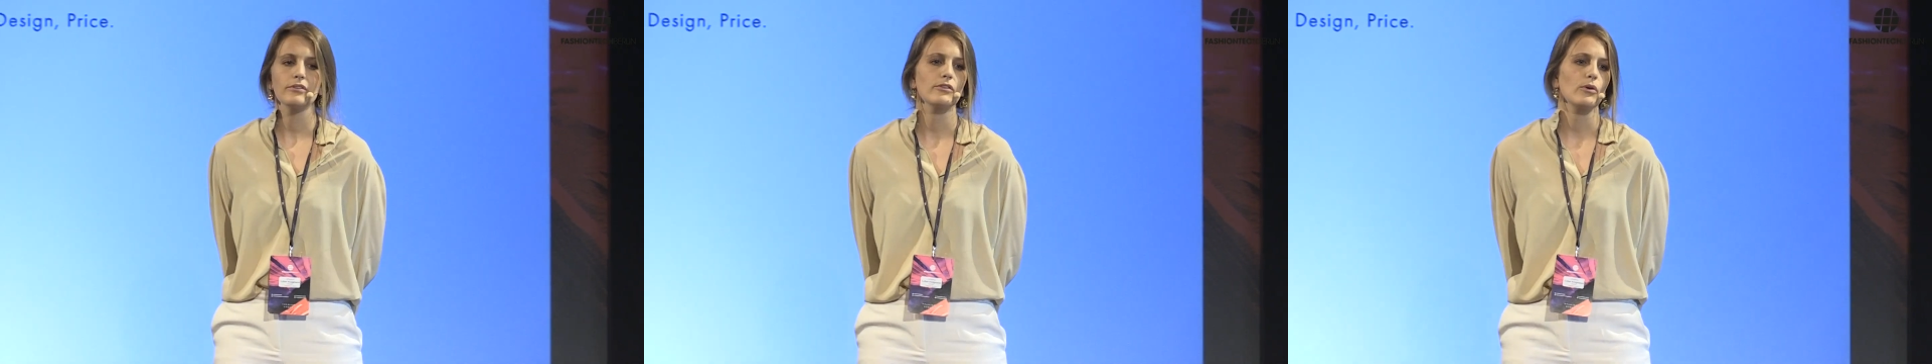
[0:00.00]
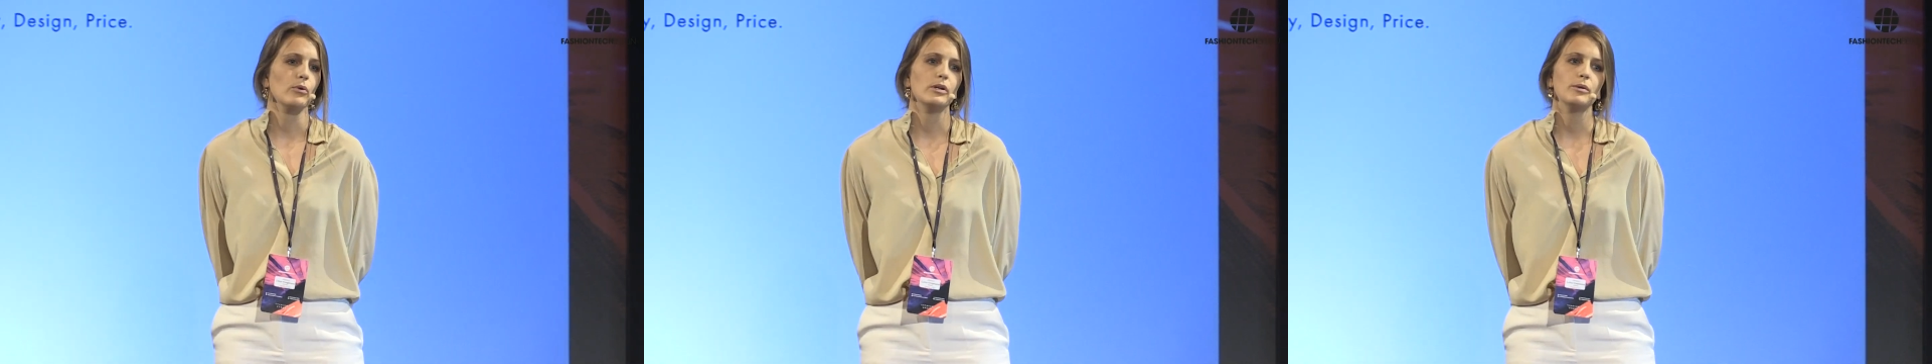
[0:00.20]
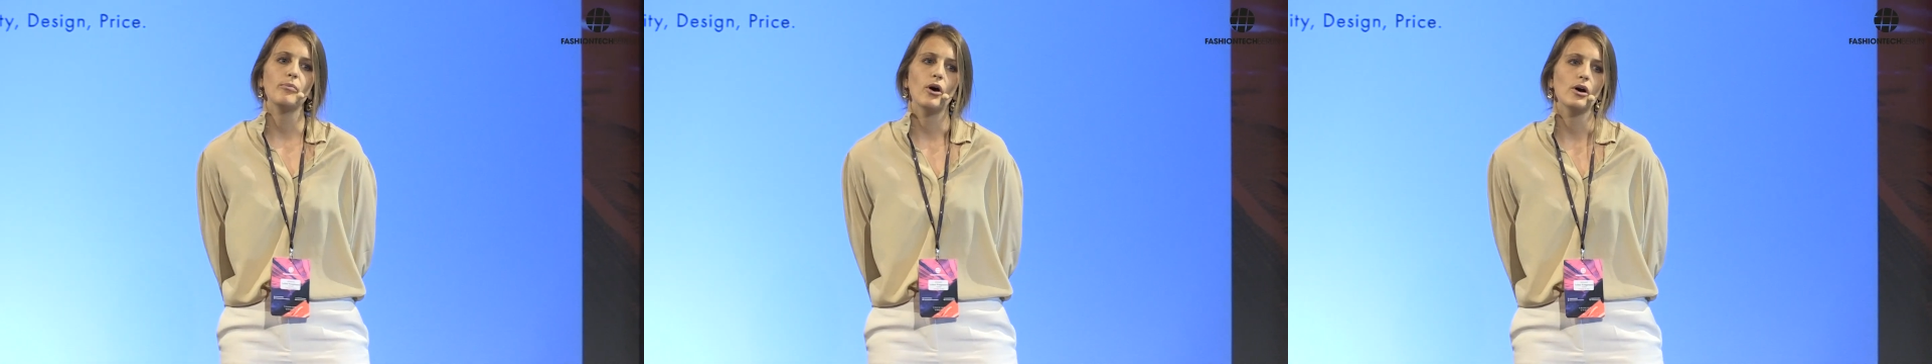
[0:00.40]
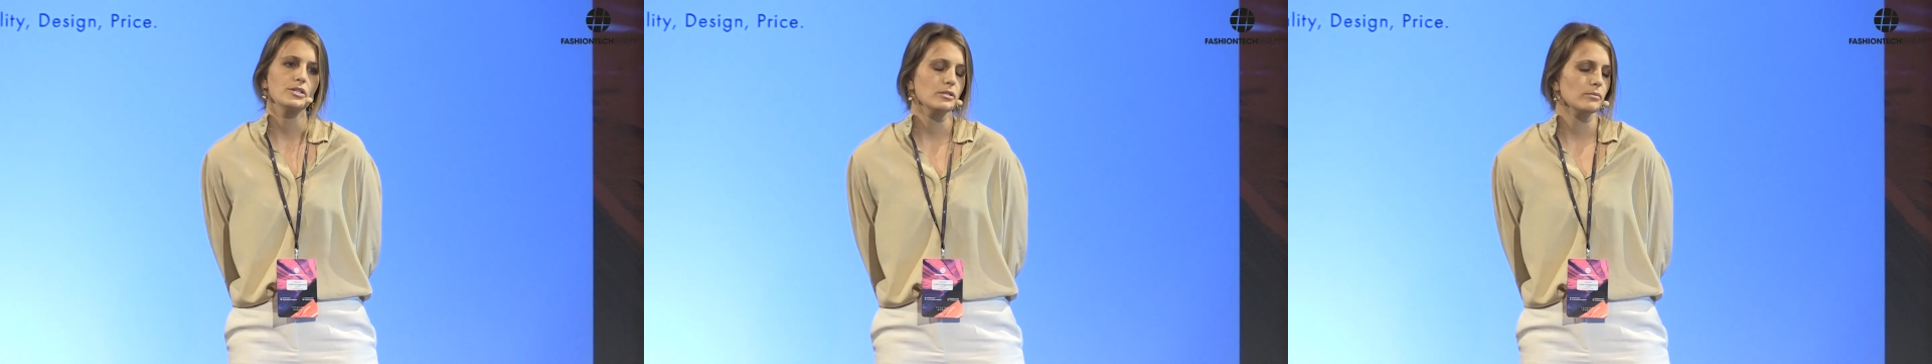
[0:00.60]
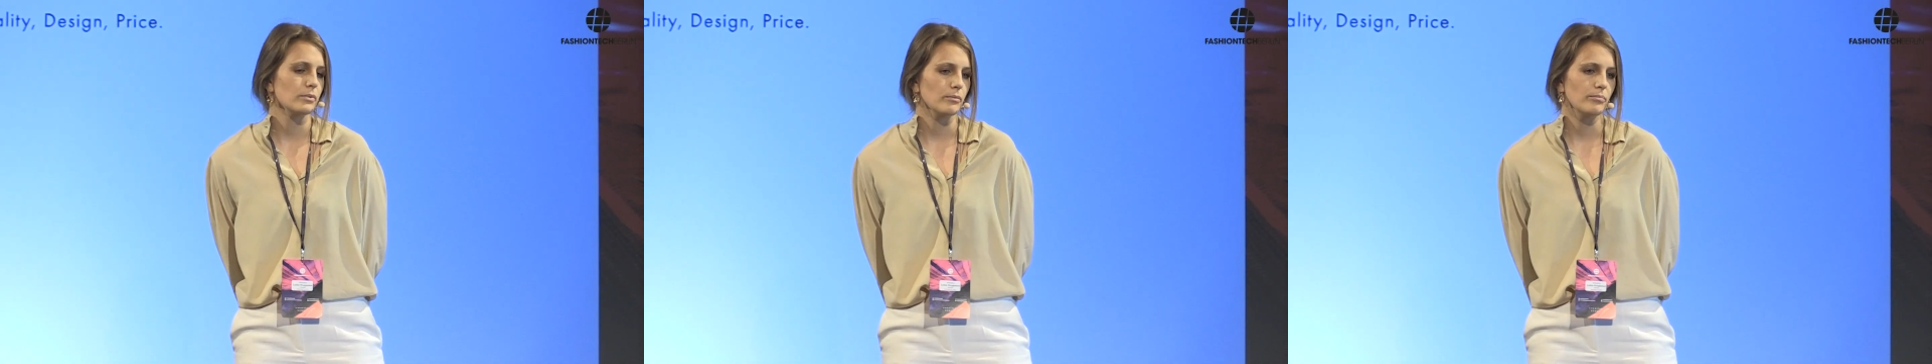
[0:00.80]
It's only
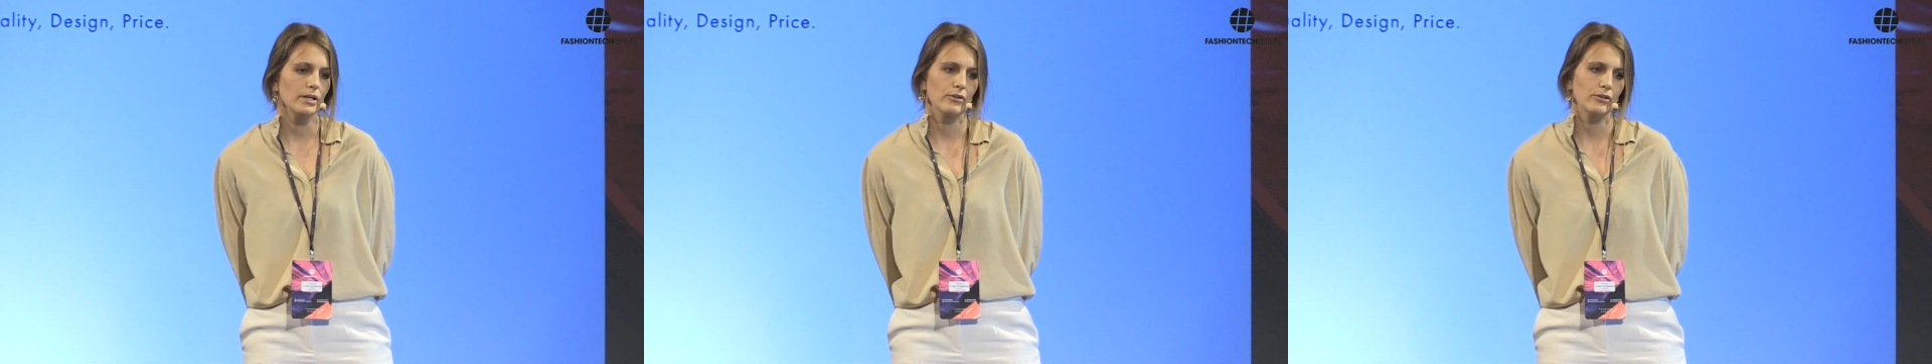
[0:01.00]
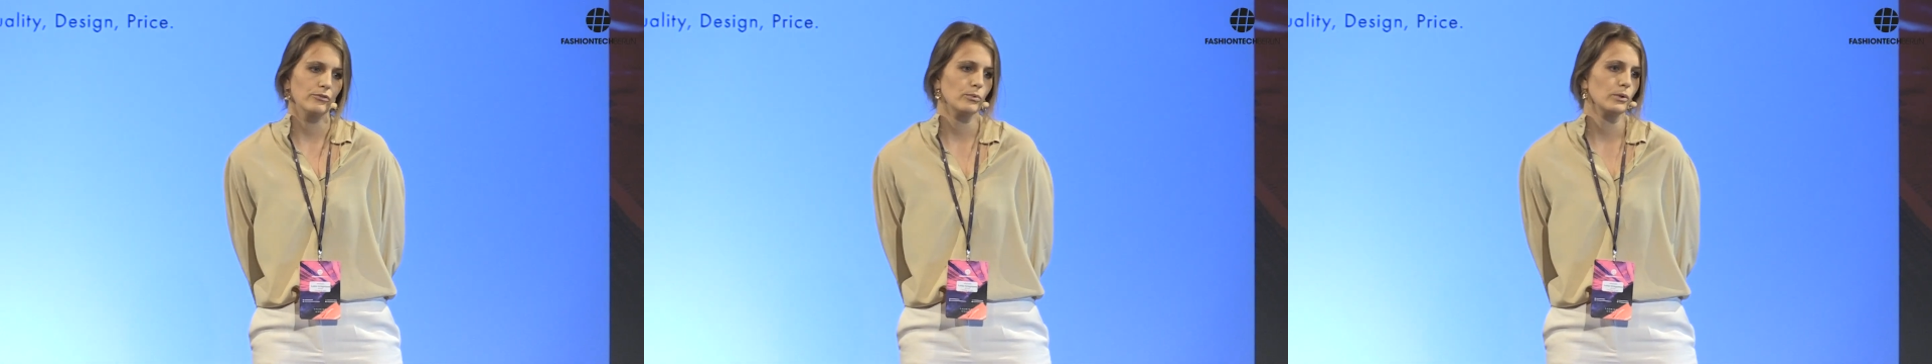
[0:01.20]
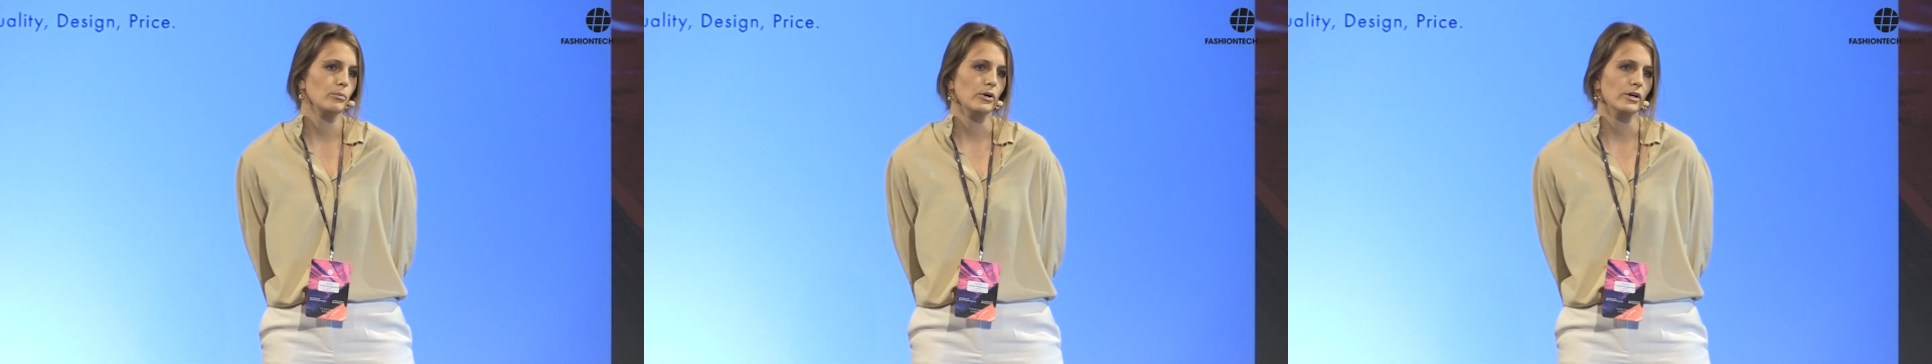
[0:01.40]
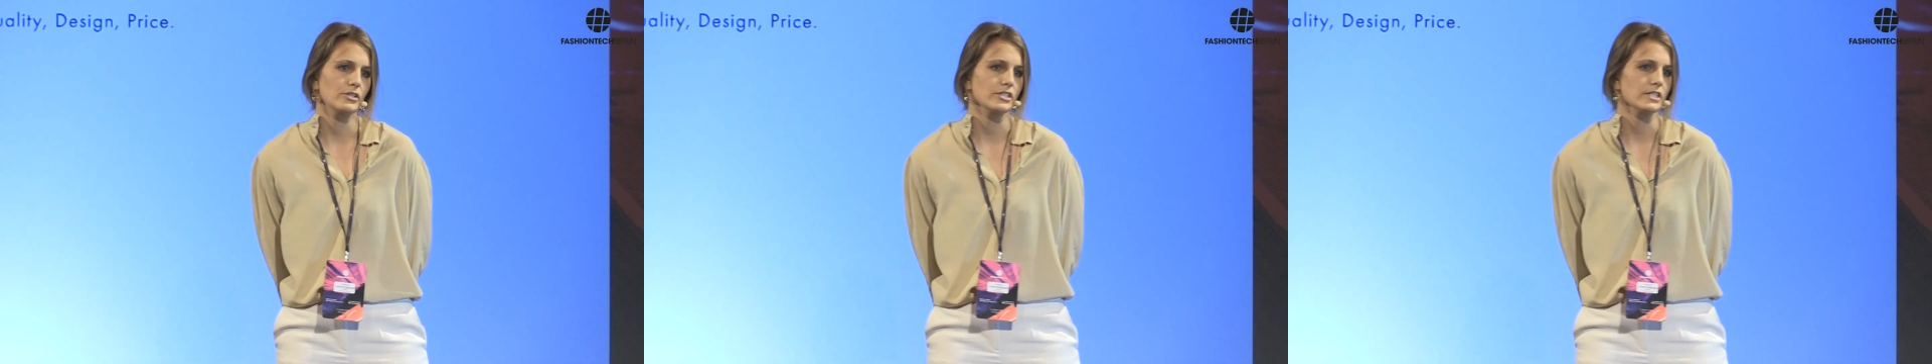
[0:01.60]
possible because we work